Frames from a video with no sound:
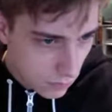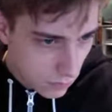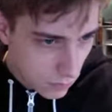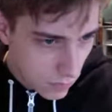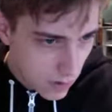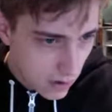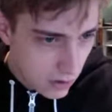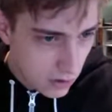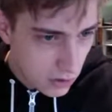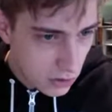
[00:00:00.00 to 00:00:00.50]

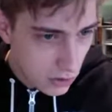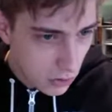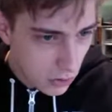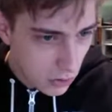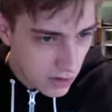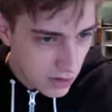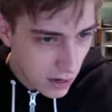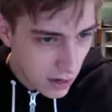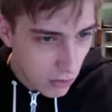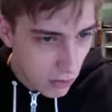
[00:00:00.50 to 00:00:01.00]
and he scores
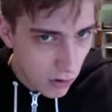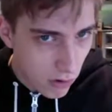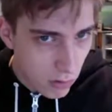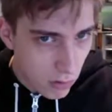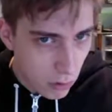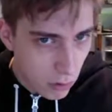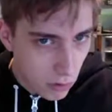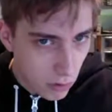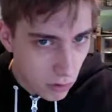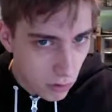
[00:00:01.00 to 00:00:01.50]
that
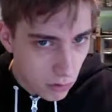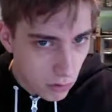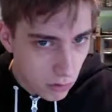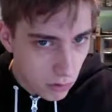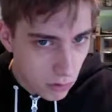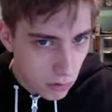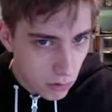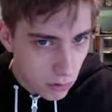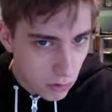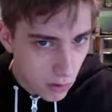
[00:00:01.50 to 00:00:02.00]
incredible
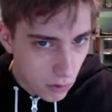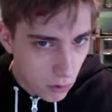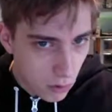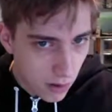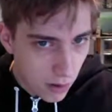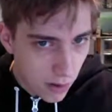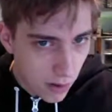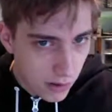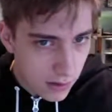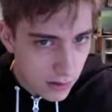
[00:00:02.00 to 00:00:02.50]
goal
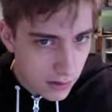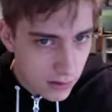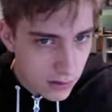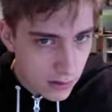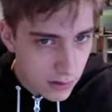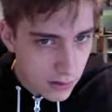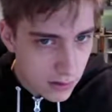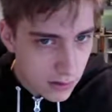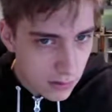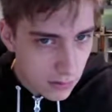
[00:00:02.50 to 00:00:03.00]

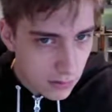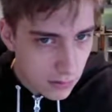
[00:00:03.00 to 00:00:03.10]
against.